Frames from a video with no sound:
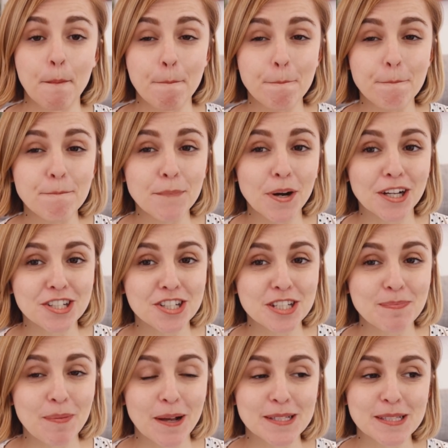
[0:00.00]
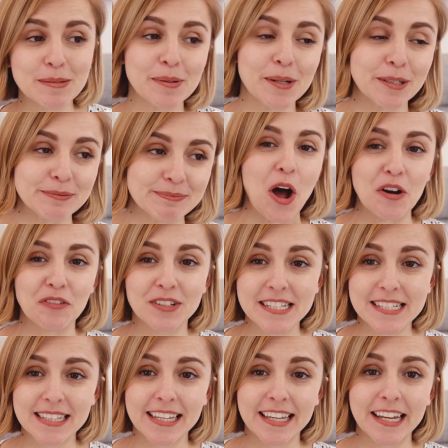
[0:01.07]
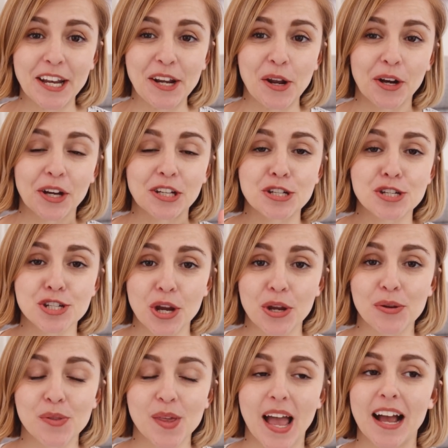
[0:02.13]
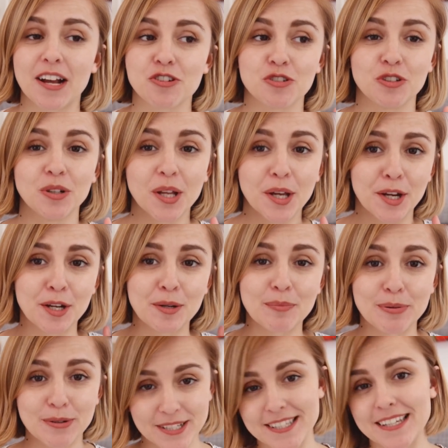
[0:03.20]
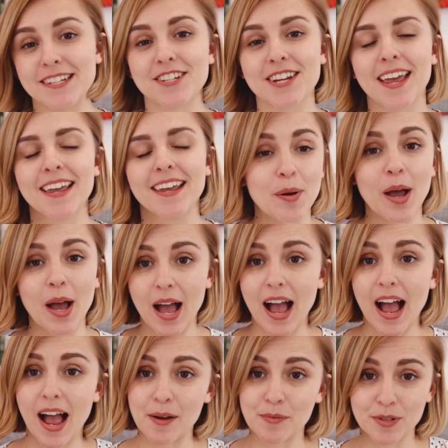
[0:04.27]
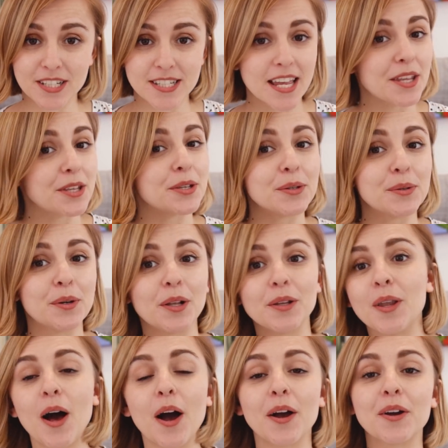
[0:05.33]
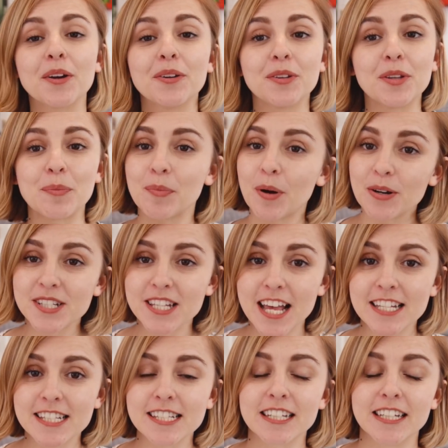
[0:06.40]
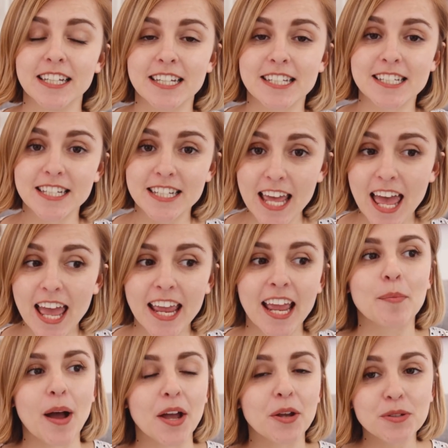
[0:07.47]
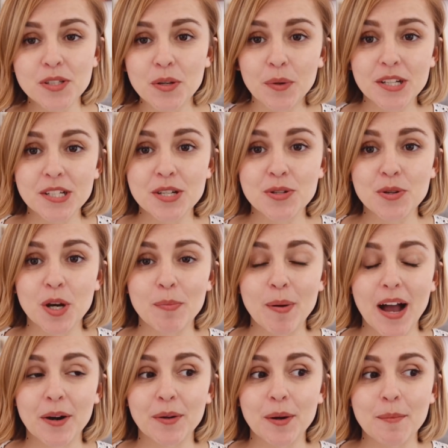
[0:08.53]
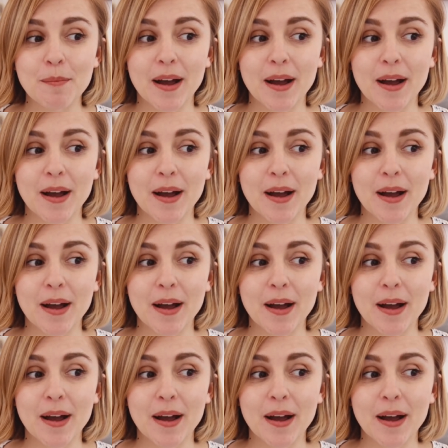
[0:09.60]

much as possible. Obviously not gonna show you the actual procedure, but I'm gonna take you along the process today. But I also wanted to talk about